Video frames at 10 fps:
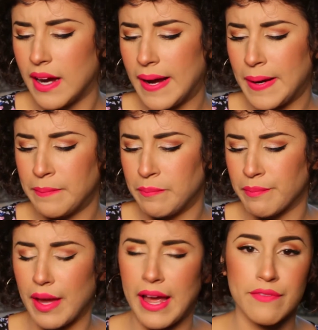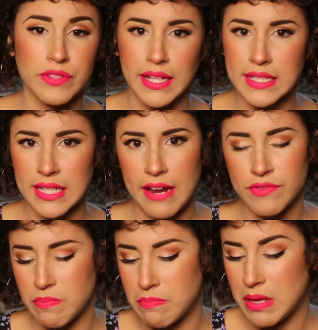I have to, like I said, I
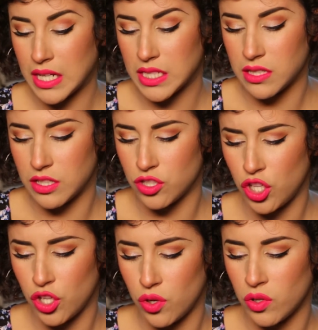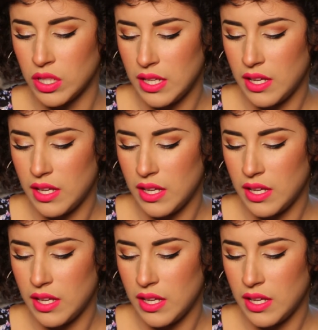have to mix the 2,